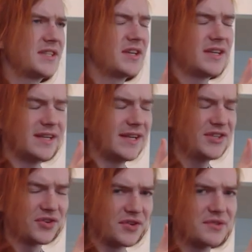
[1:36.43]
in, in,
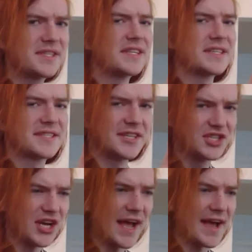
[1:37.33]
introducing us to
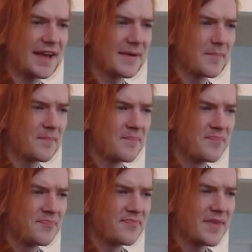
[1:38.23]
Jack,
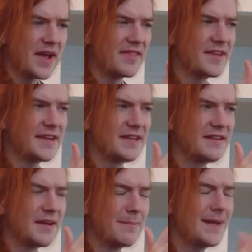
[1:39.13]
and then
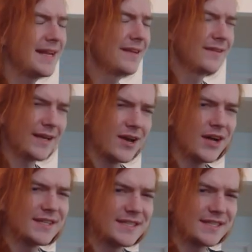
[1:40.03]
it immediately
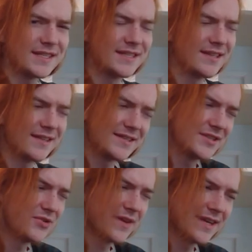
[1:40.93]
cuts to these
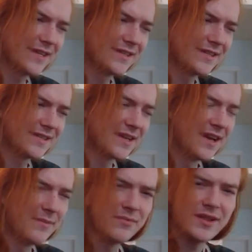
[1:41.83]
two kids
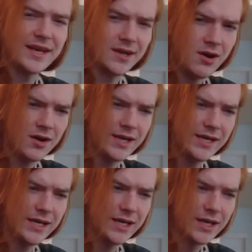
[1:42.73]
playing
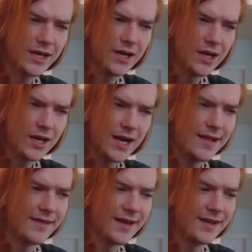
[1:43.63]
hockey,
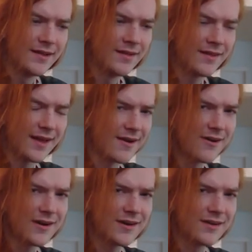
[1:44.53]
and then they
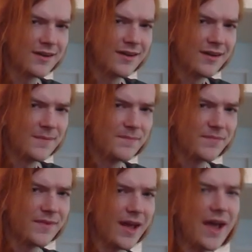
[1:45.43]
hug,
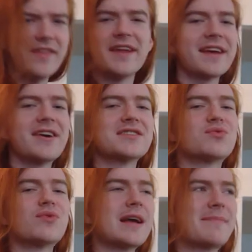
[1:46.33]
and then it cuts
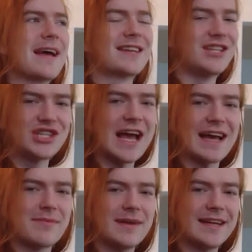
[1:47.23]
right back to
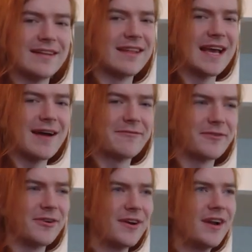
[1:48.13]
Jack immediately
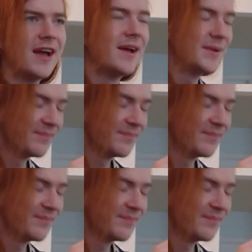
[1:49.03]
after.